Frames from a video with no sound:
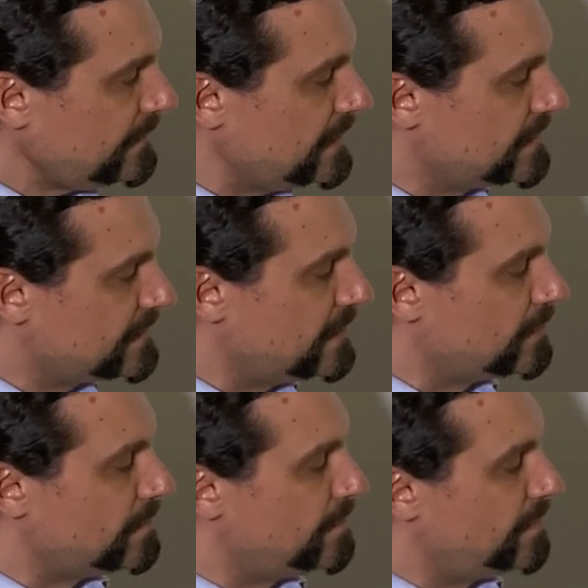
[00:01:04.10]
So
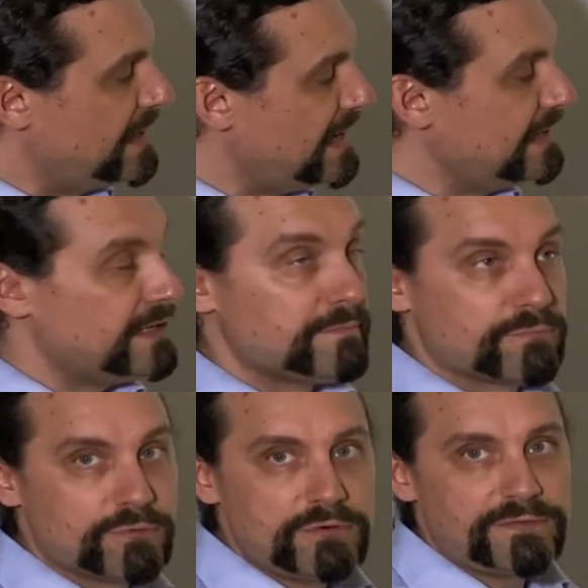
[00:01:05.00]
by
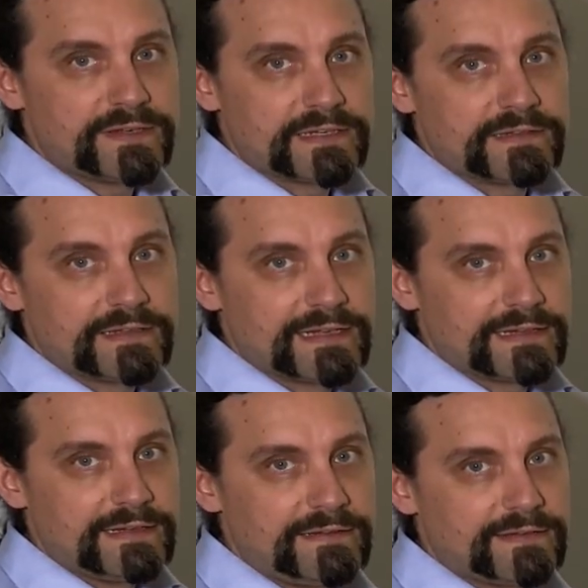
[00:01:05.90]
improving that
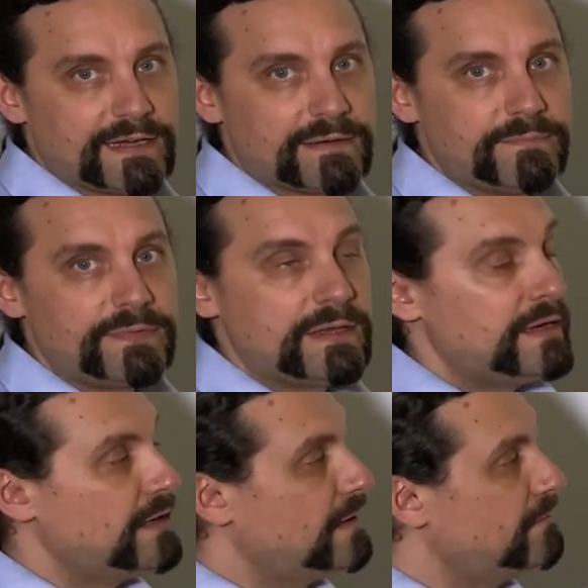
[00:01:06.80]
lead time,
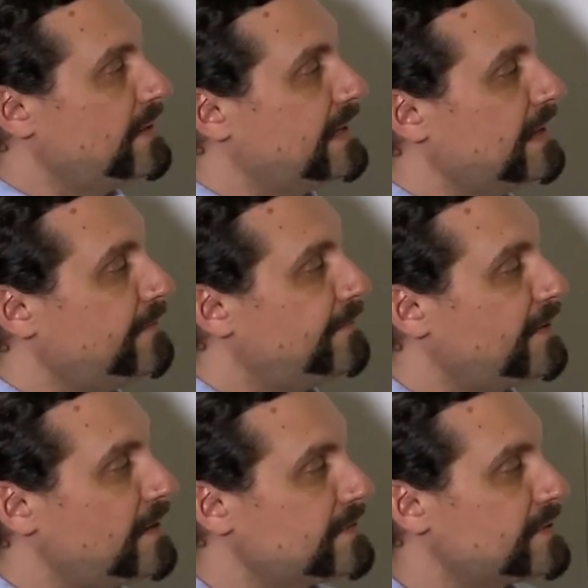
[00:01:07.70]
we can
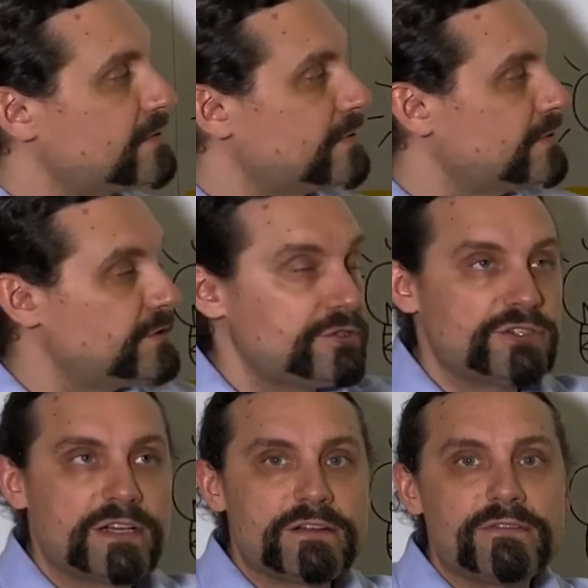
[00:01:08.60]
faster
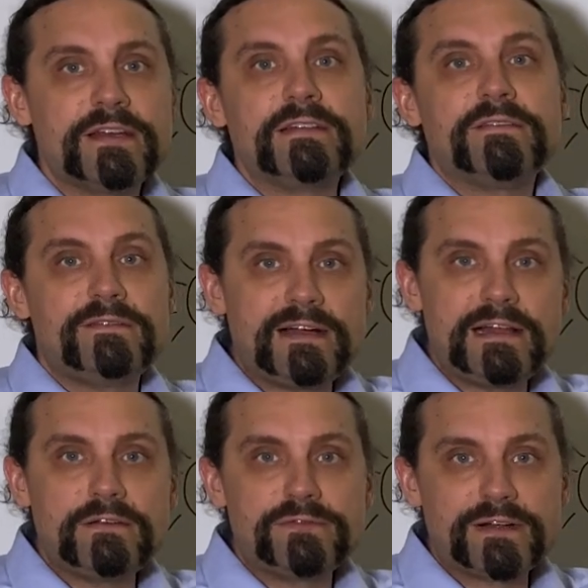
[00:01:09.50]
generate
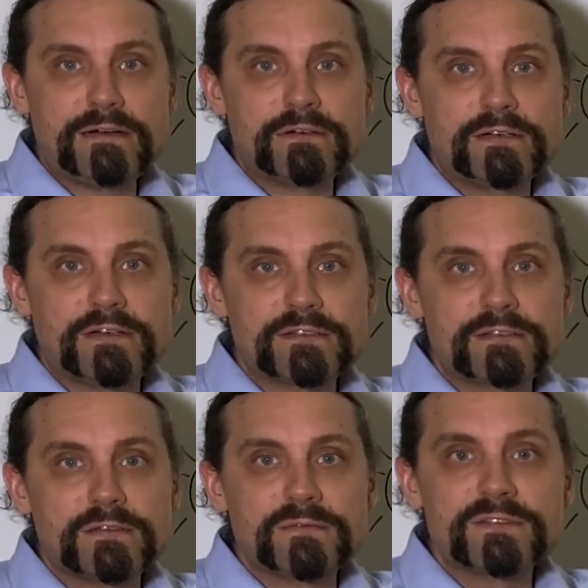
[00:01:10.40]
value for our
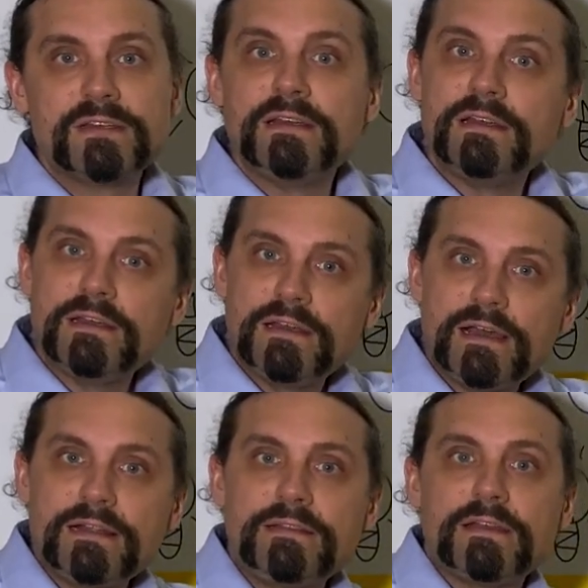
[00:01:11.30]
customers
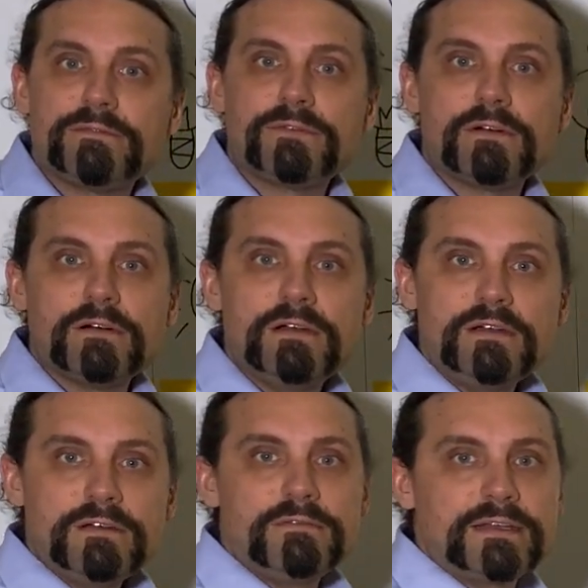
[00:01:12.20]
and therefore
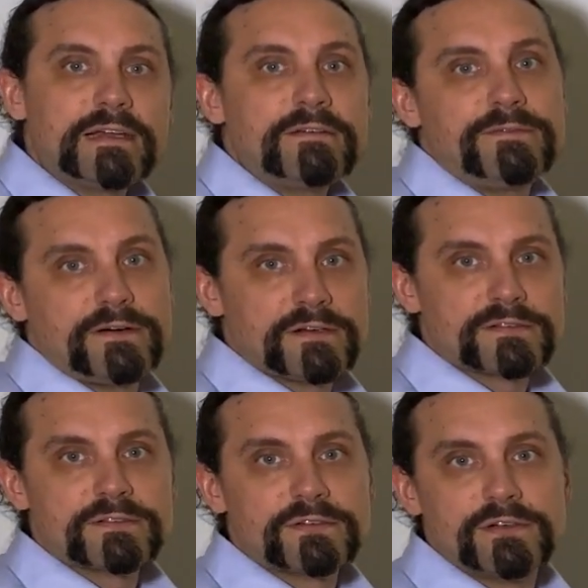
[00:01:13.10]
we can
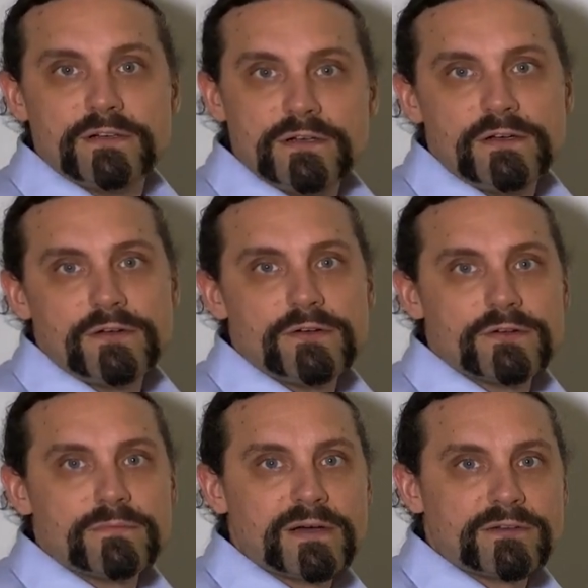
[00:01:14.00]
faster
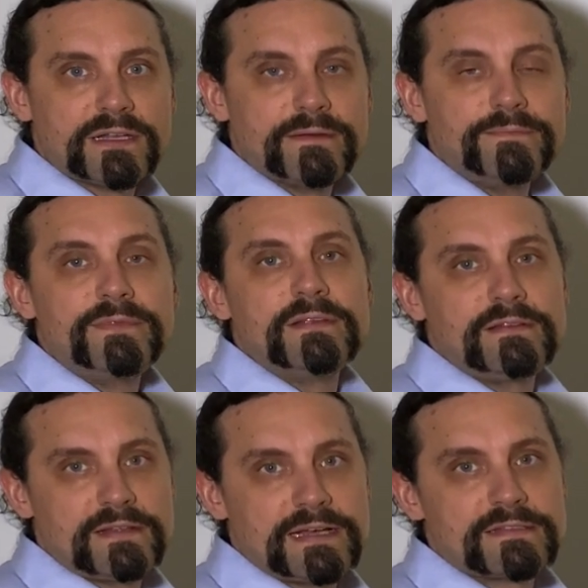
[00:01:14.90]
earn money.
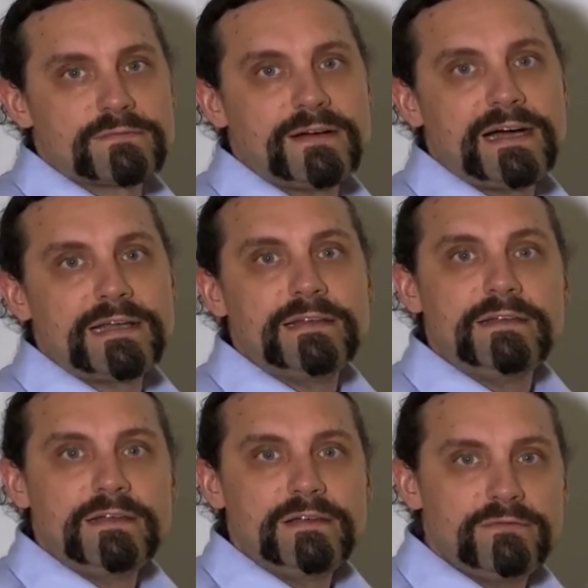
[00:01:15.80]
That's why
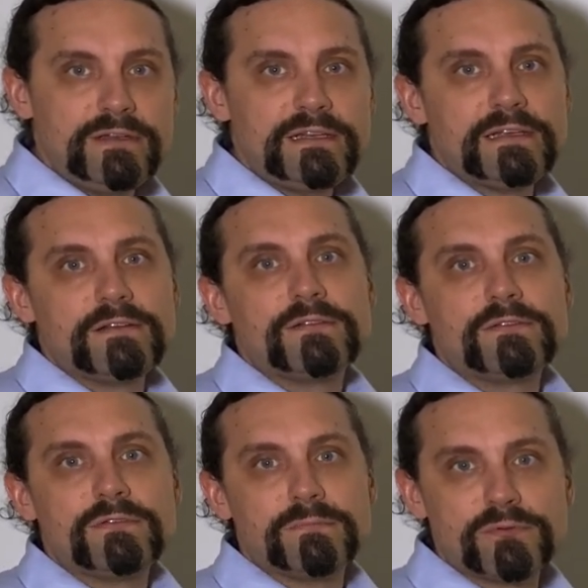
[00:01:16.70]
we need
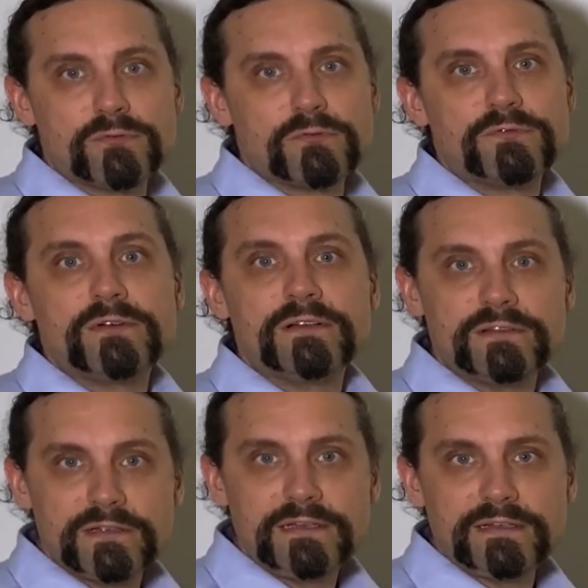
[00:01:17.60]
to improve
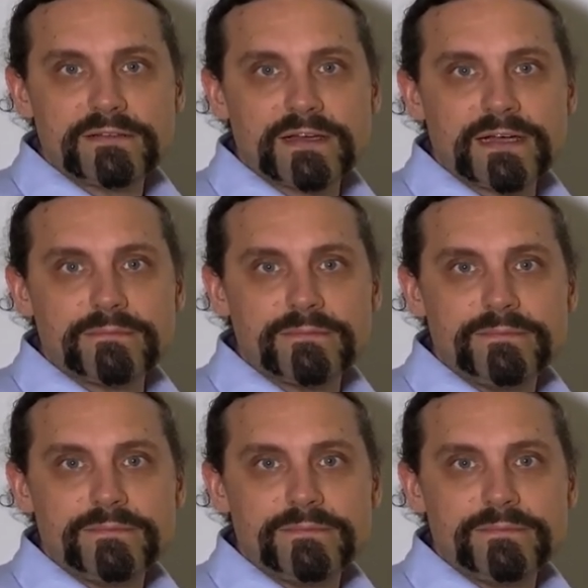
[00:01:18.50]
the lead time.